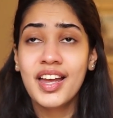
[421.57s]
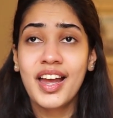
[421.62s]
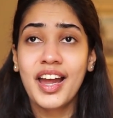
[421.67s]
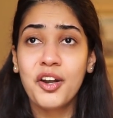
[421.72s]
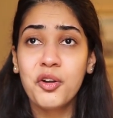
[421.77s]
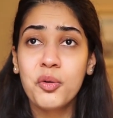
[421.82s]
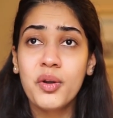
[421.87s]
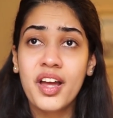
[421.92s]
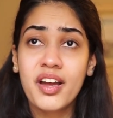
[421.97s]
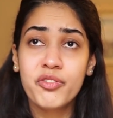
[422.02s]

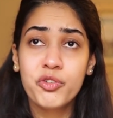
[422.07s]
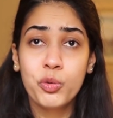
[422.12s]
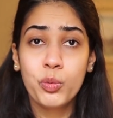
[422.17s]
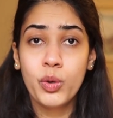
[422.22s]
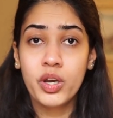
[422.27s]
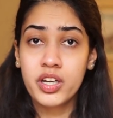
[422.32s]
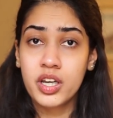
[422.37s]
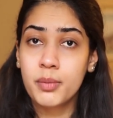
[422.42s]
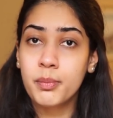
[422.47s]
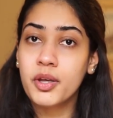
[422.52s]
I don't have to
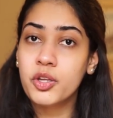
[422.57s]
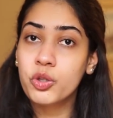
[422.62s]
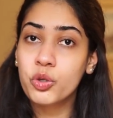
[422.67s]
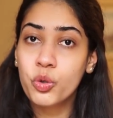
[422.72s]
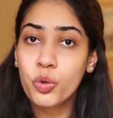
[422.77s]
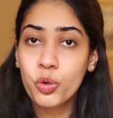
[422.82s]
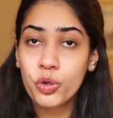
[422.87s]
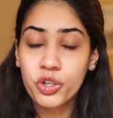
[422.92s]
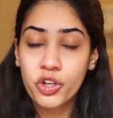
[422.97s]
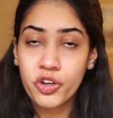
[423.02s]
worry about the
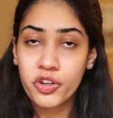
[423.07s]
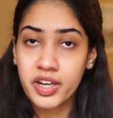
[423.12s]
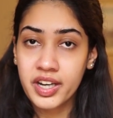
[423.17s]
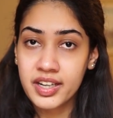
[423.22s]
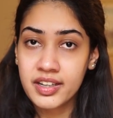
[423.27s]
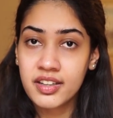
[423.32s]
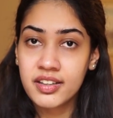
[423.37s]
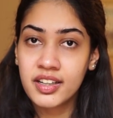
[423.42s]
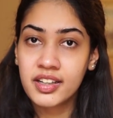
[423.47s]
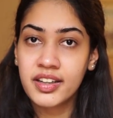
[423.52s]
quota or
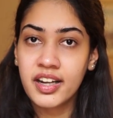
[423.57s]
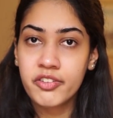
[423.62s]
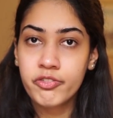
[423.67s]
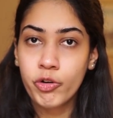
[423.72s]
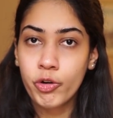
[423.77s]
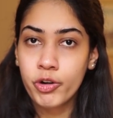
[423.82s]
anything. That